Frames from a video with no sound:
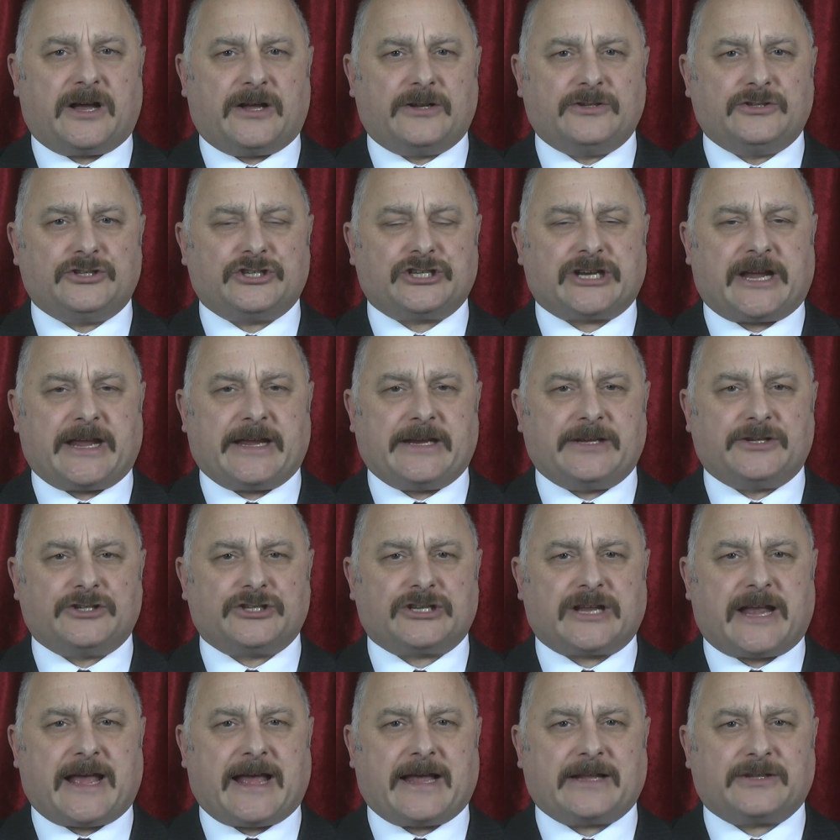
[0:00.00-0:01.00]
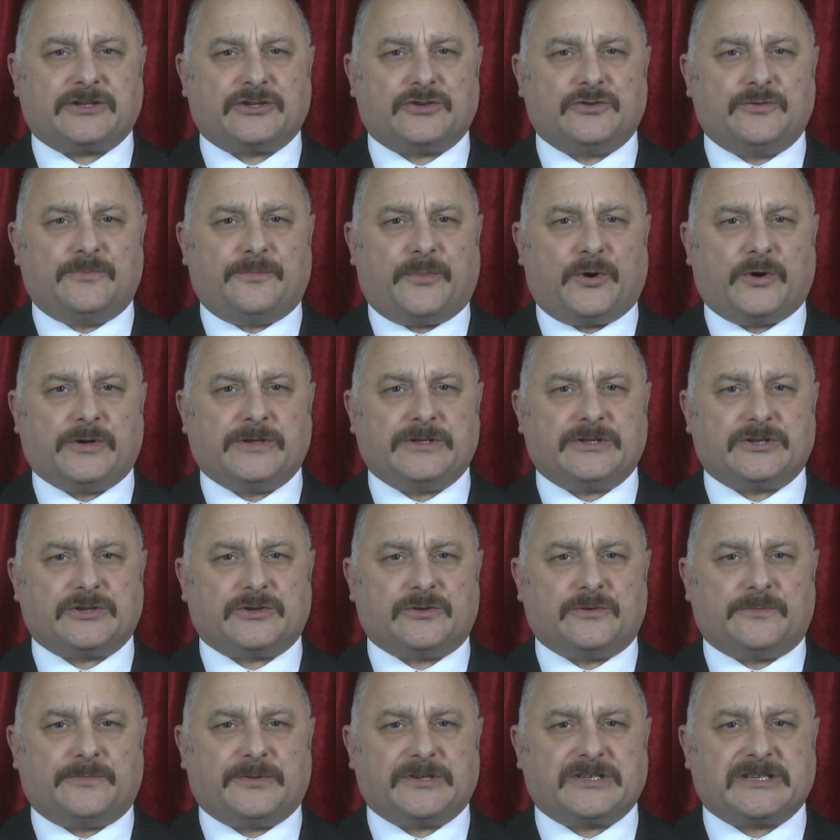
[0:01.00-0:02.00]
unchanged at
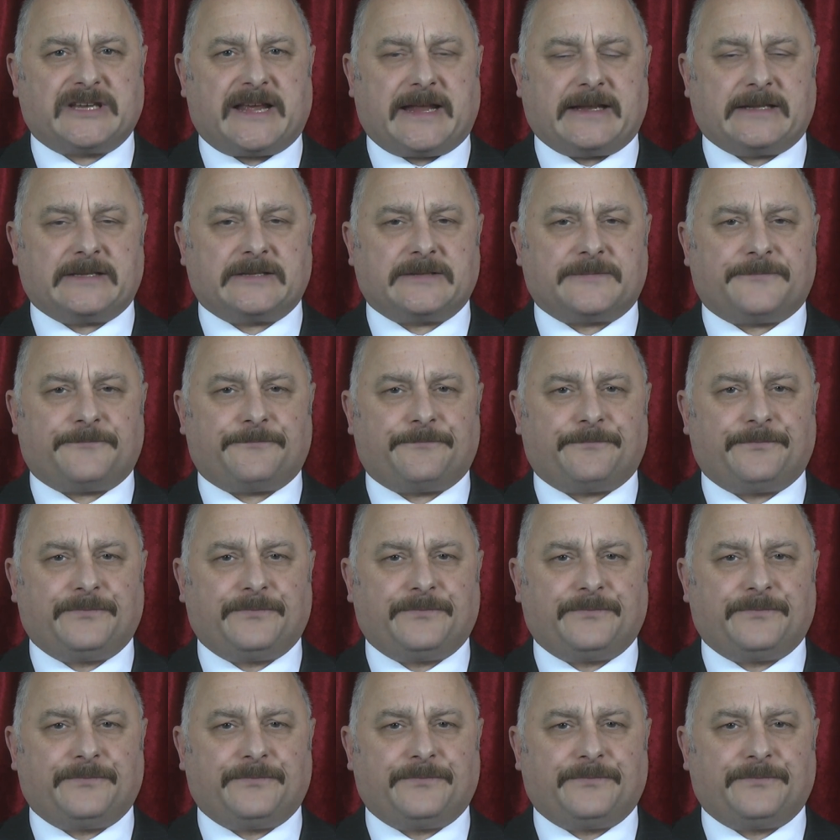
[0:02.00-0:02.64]
2.2%.